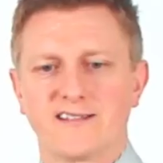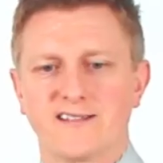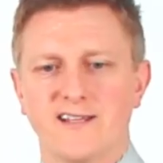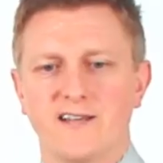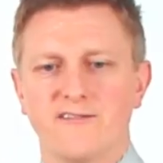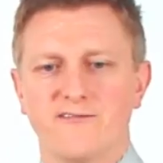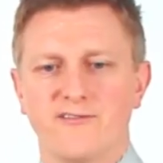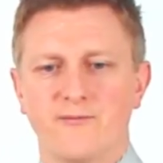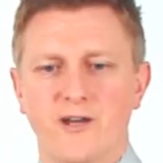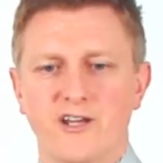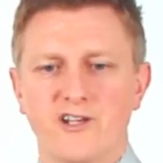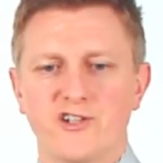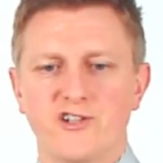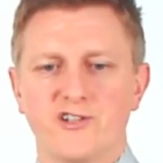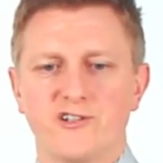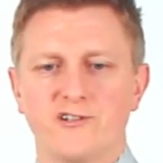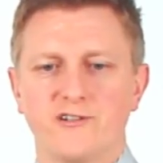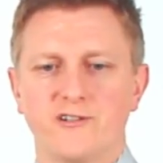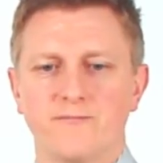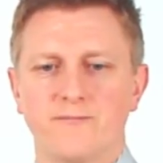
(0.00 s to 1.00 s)
asset
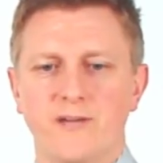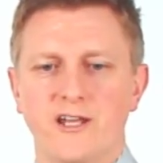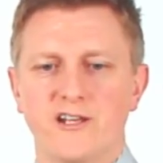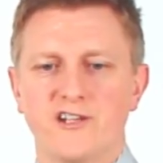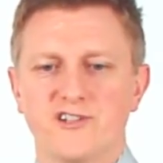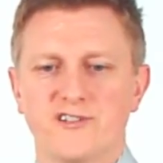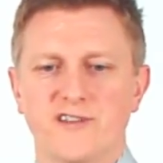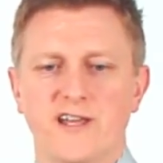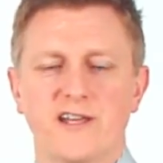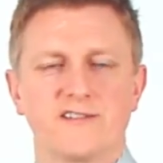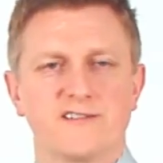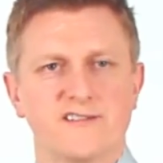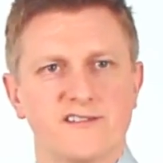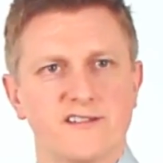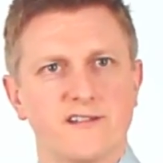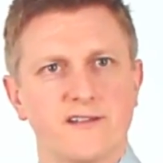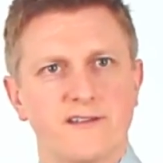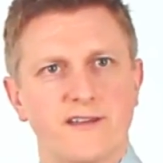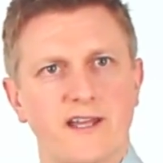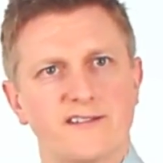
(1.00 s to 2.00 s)
information and manage
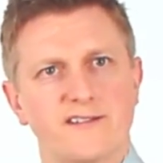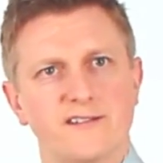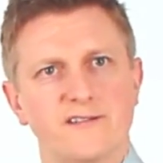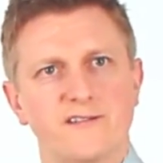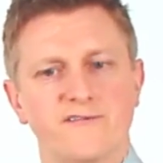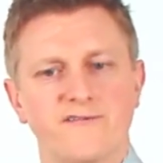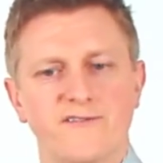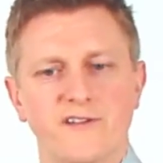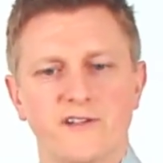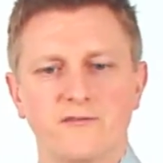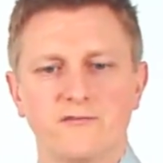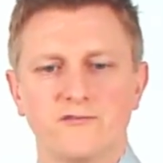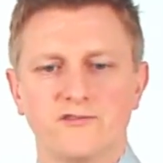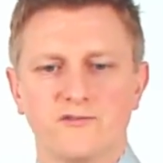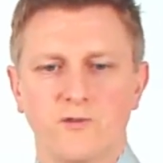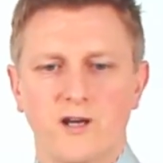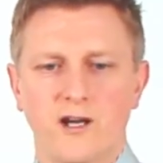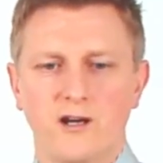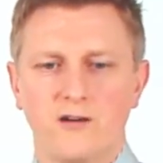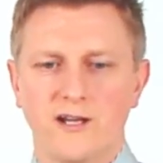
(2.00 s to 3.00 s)
that in the field?
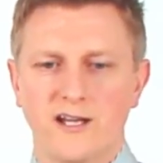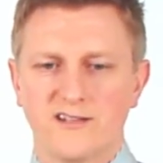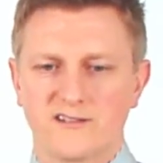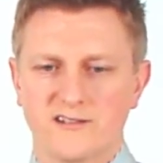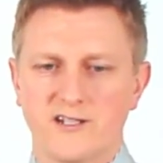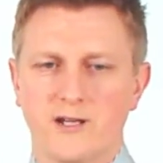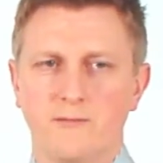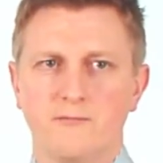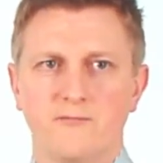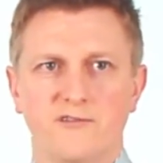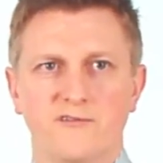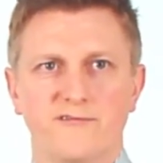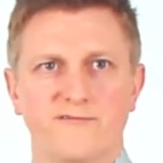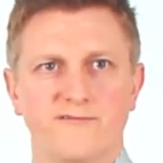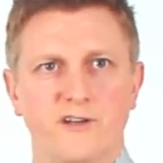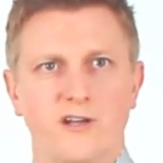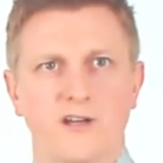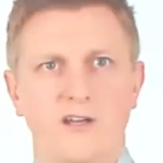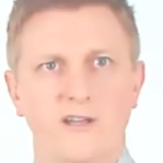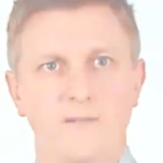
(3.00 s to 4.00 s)
Well, it has a number
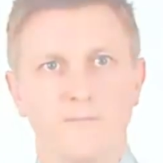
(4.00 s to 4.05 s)
of